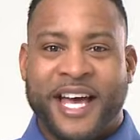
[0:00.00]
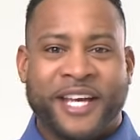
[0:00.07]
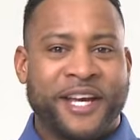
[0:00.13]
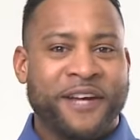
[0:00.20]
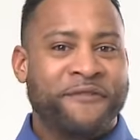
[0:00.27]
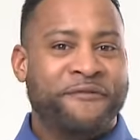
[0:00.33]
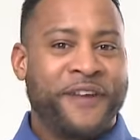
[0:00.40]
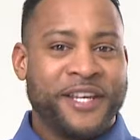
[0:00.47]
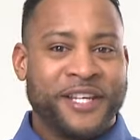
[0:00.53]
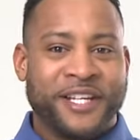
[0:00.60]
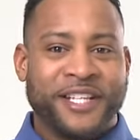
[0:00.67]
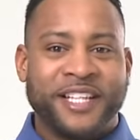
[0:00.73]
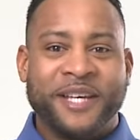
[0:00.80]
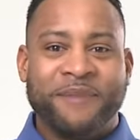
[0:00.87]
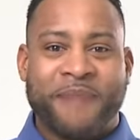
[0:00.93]

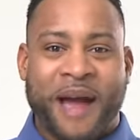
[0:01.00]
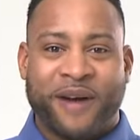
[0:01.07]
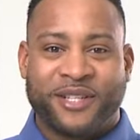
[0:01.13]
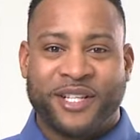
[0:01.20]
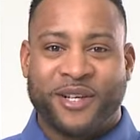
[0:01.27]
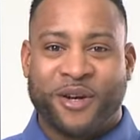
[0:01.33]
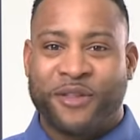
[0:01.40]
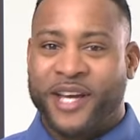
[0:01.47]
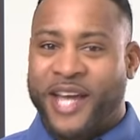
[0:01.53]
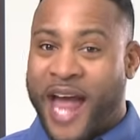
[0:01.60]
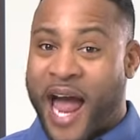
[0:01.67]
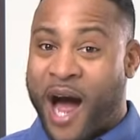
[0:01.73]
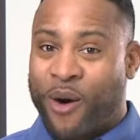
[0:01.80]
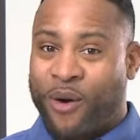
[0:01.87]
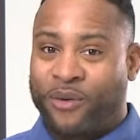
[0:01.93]
Conveniently mounted on the
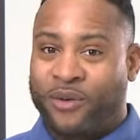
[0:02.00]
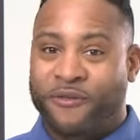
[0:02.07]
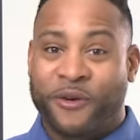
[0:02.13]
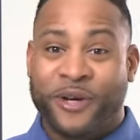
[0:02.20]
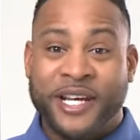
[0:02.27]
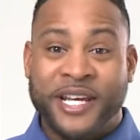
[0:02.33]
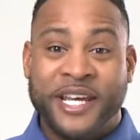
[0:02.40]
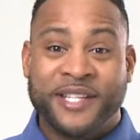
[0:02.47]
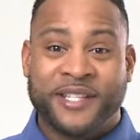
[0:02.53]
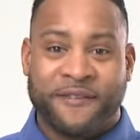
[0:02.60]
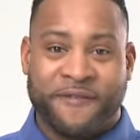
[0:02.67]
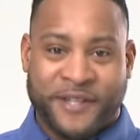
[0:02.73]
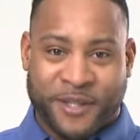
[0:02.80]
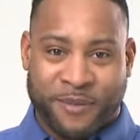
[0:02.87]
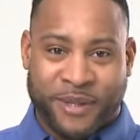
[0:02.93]
cowl for ease of
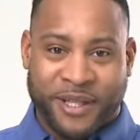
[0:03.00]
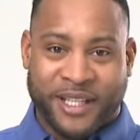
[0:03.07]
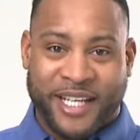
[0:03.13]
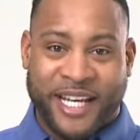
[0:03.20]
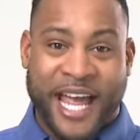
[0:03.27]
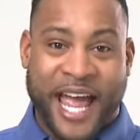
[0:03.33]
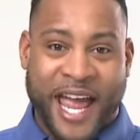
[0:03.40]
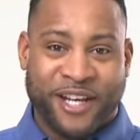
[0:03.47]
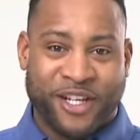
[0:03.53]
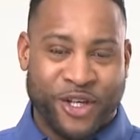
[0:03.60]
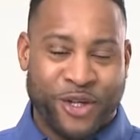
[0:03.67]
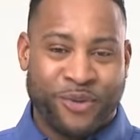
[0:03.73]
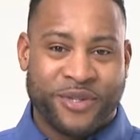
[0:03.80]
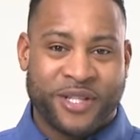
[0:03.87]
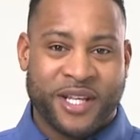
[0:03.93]
visibility and
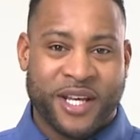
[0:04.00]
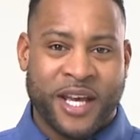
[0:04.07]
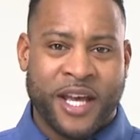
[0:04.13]
use,